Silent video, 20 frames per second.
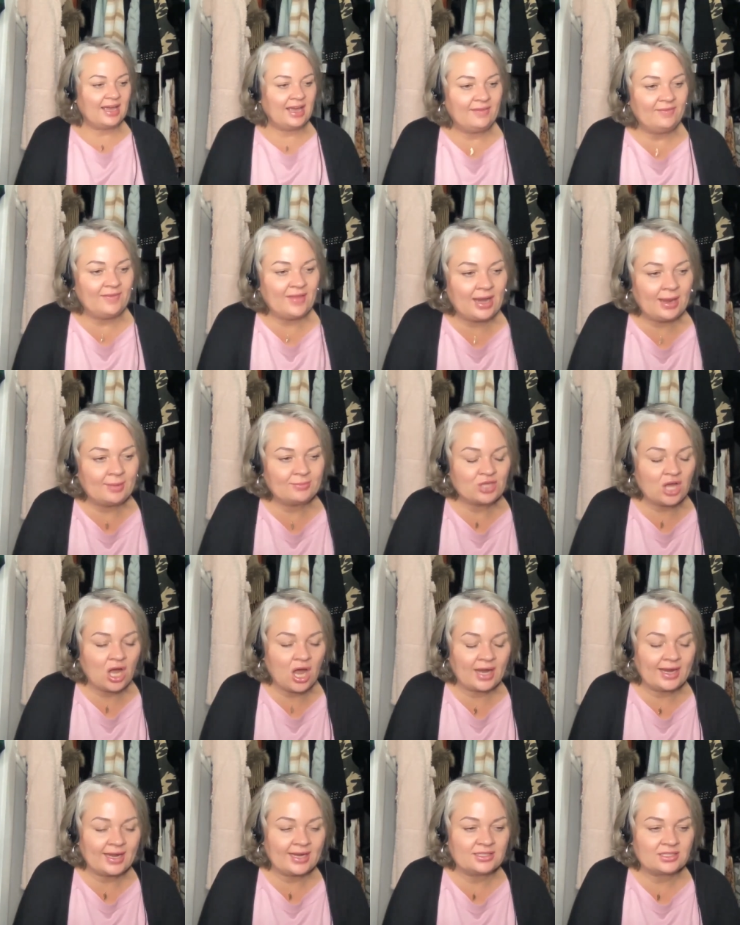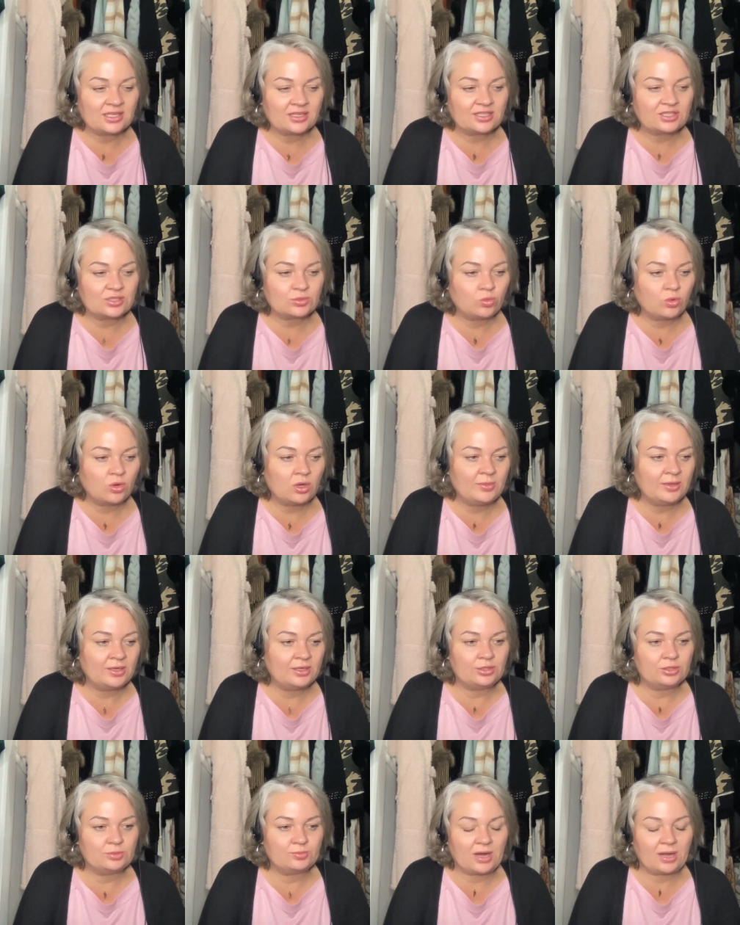And then I'm talking to this
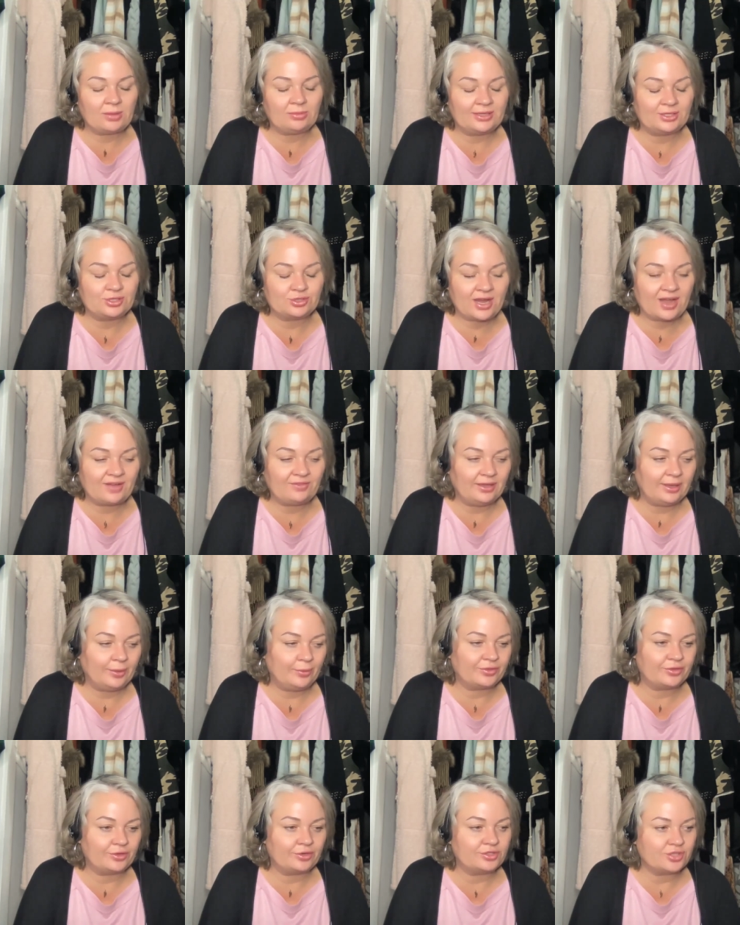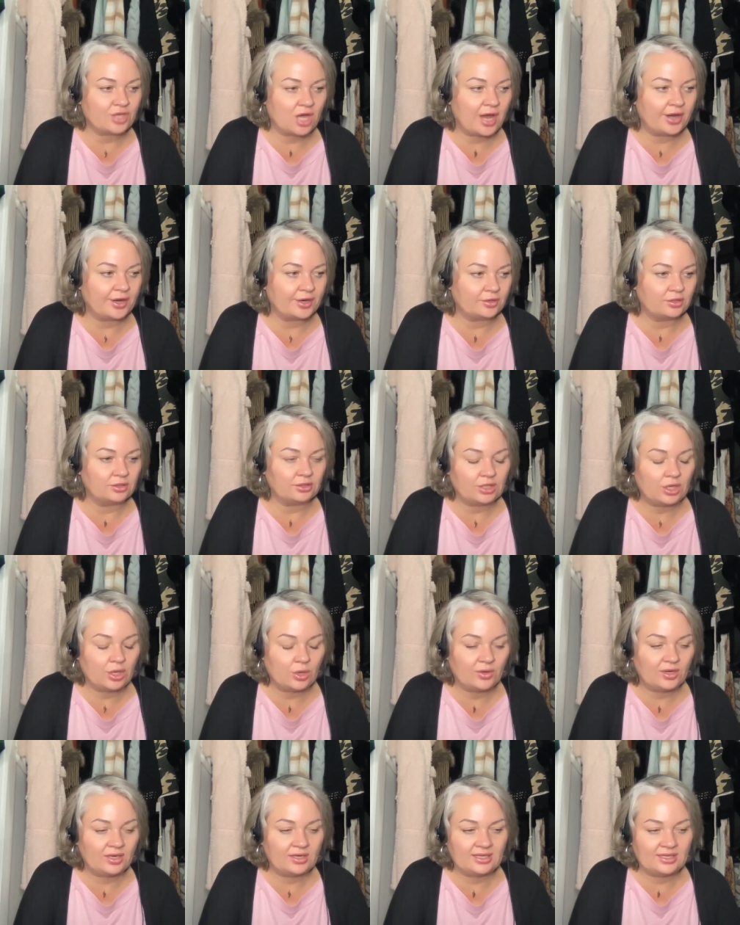woman who's probably traveling with their daughter
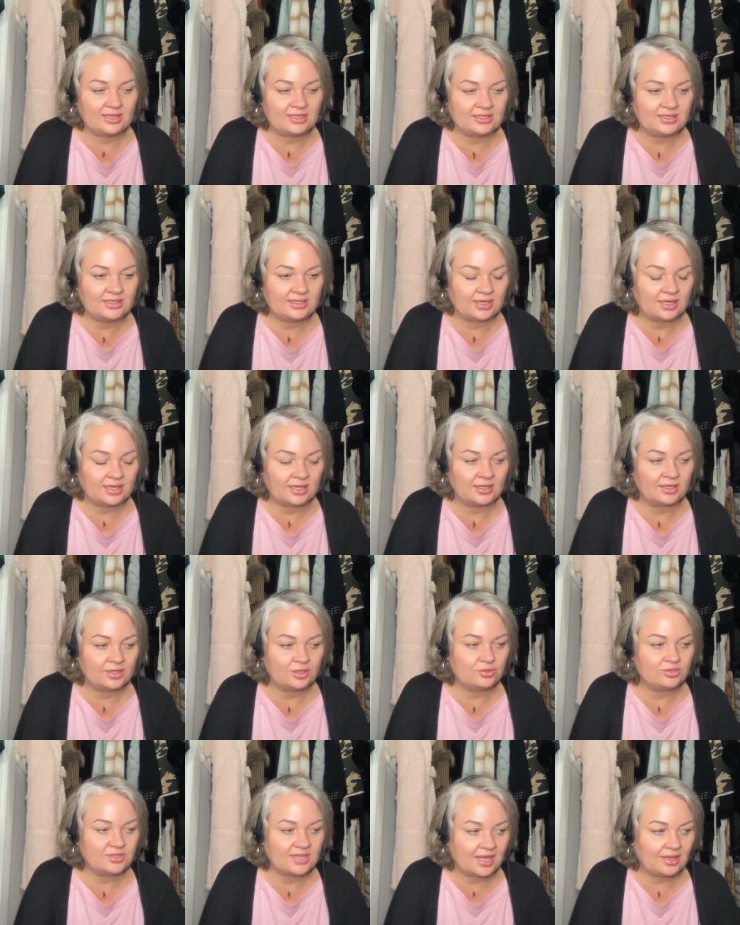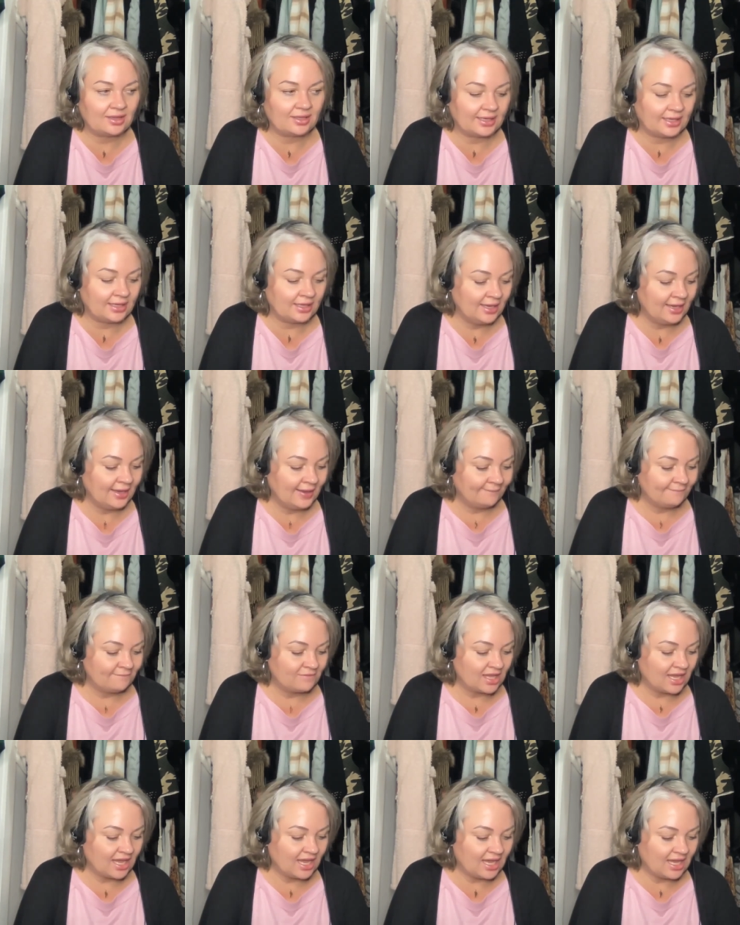alone in India, New Delhi.
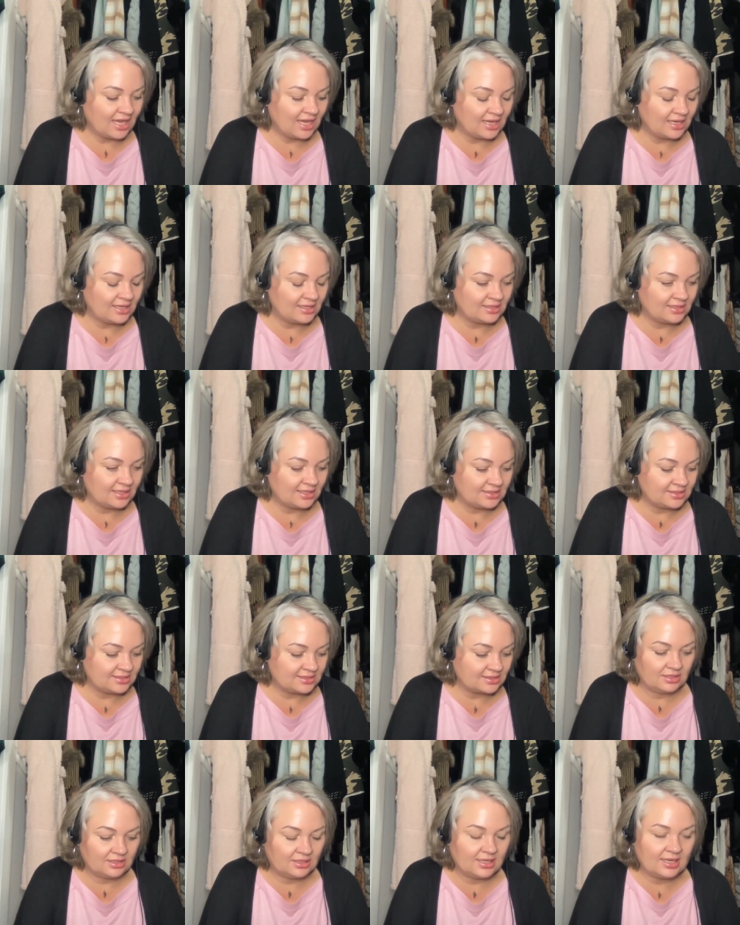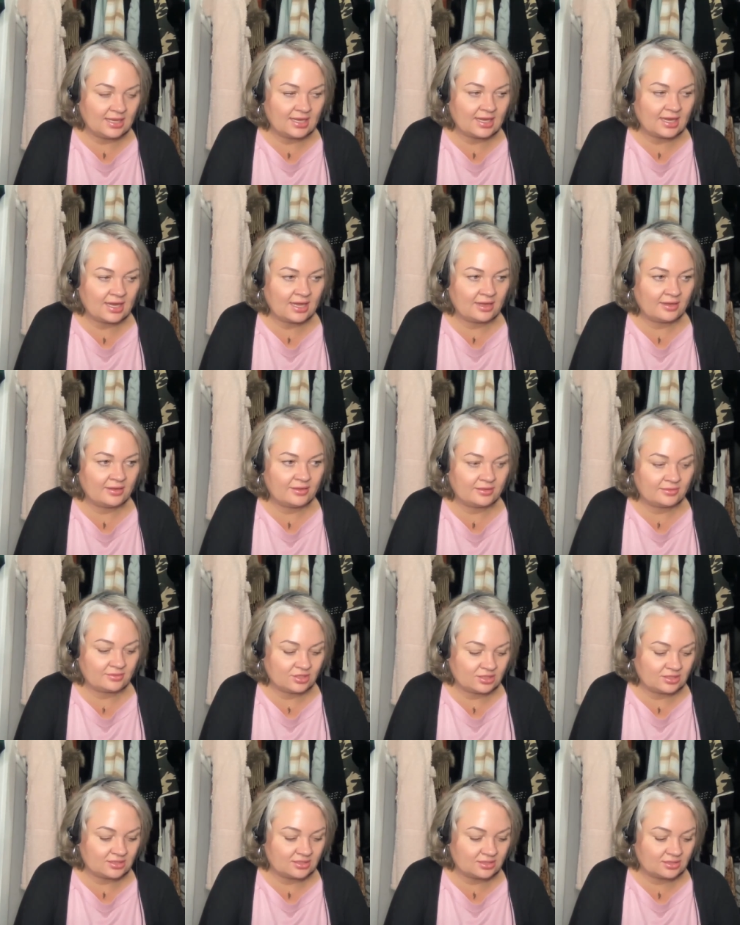And it's, yeah,
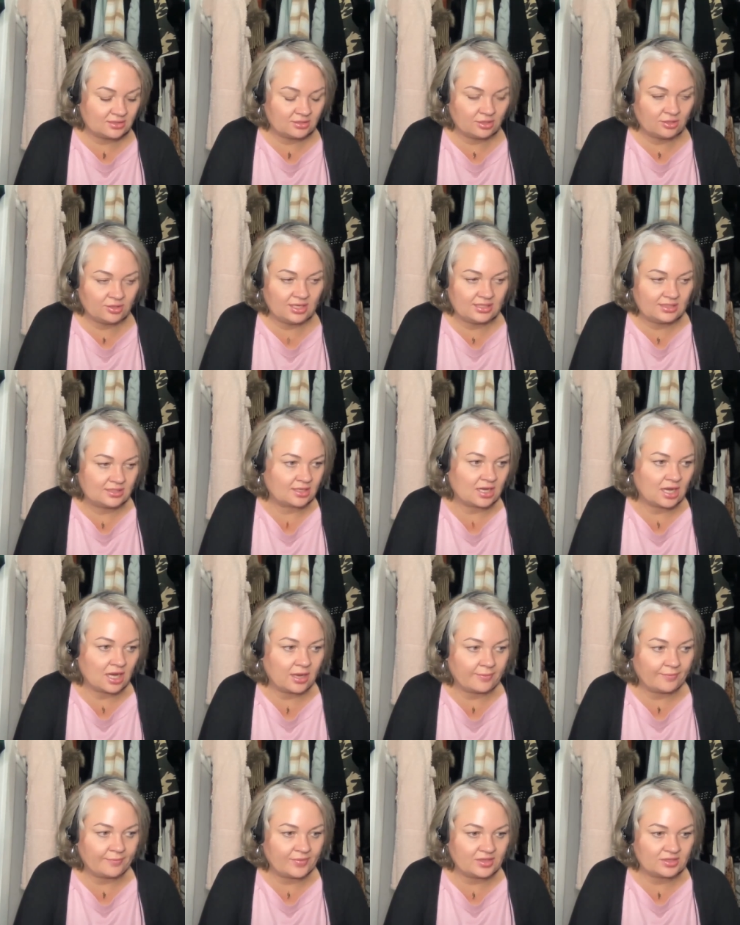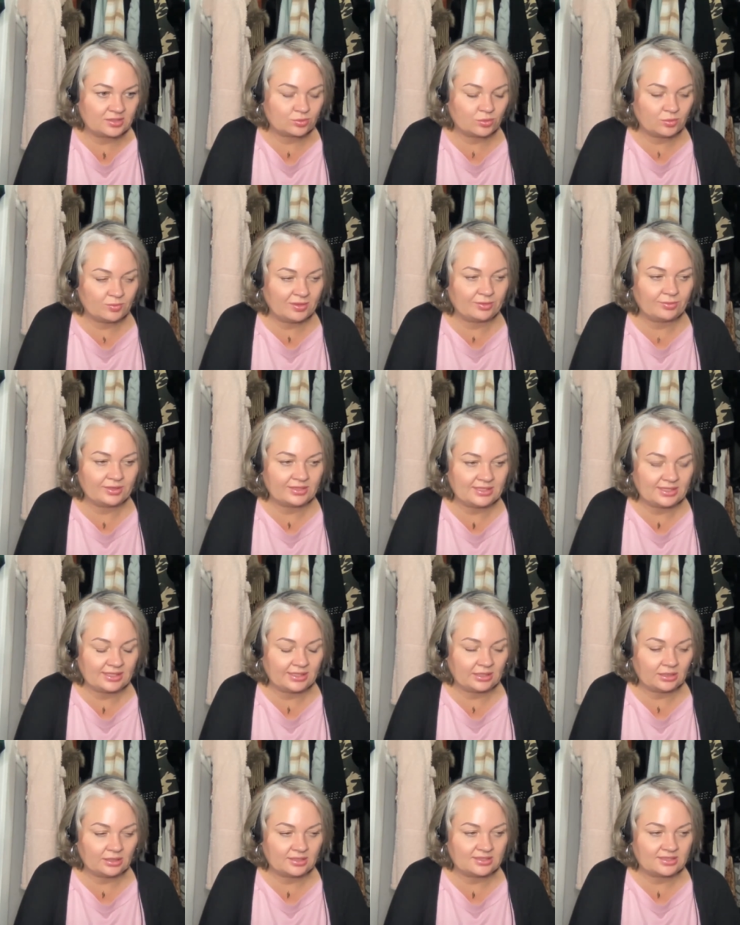just you need to come. This would be
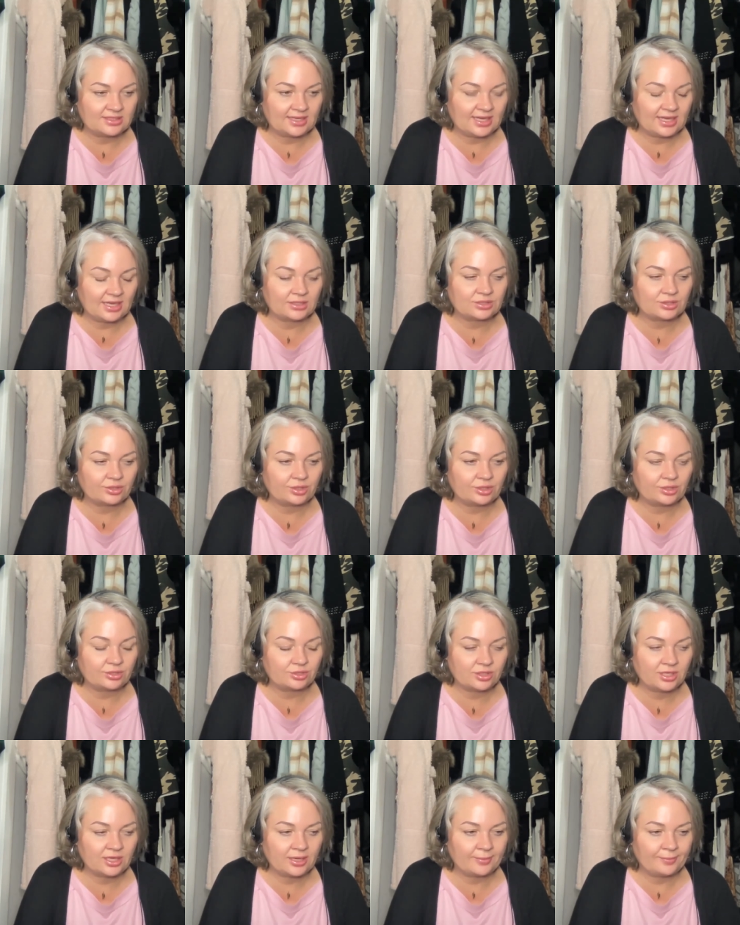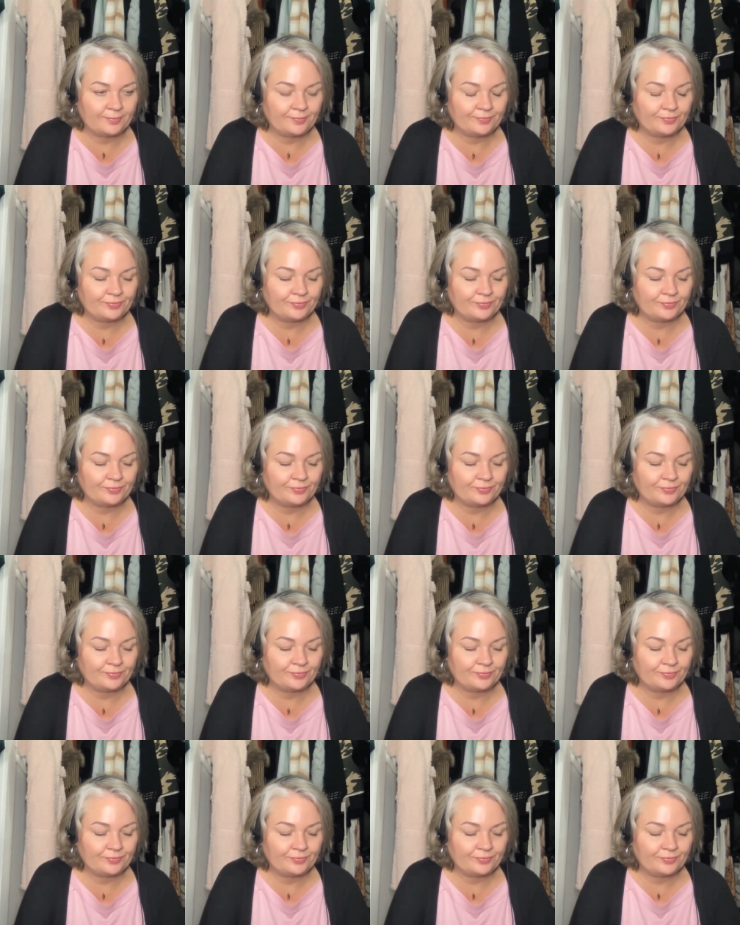ridiculous to cancel your trip.